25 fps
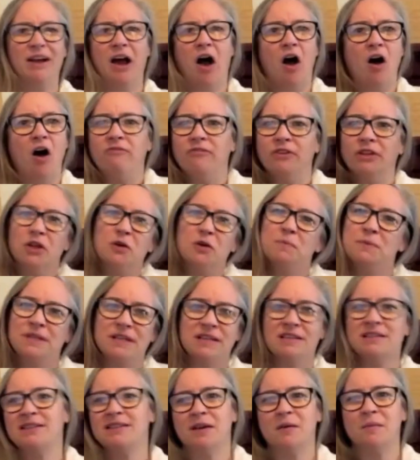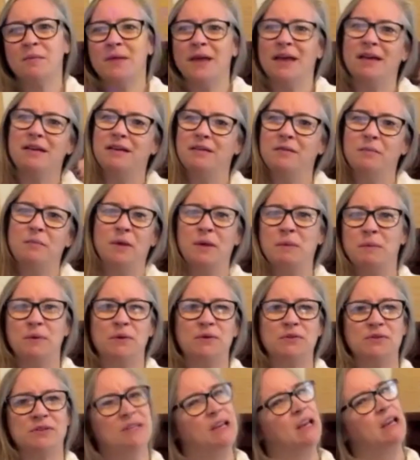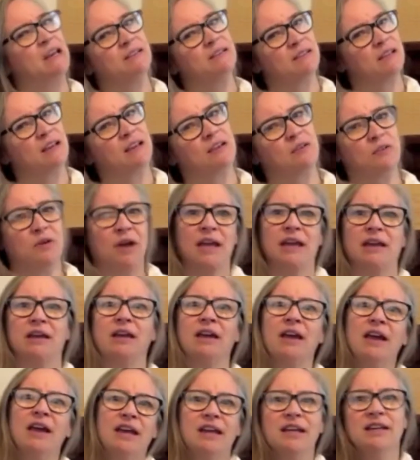envelope system that people used to say is like, okay,